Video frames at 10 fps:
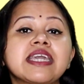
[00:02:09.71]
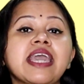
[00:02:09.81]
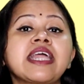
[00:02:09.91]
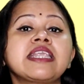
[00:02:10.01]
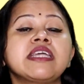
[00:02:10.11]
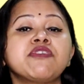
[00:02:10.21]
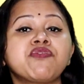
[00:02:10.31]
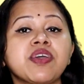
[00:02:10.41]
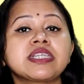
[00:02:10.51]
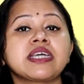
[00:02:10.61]
they can
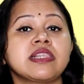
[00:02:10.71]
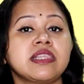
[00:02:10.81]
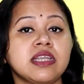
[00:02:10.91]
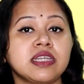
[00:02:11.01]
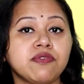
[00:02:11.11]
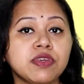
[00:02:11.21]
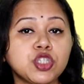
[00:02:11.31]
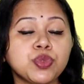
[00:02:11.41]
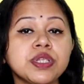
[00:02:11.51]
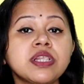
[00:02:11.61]
infect healthy
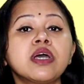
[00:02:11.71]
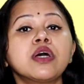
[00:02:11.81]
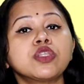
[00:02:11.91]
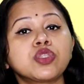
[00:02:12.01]
individual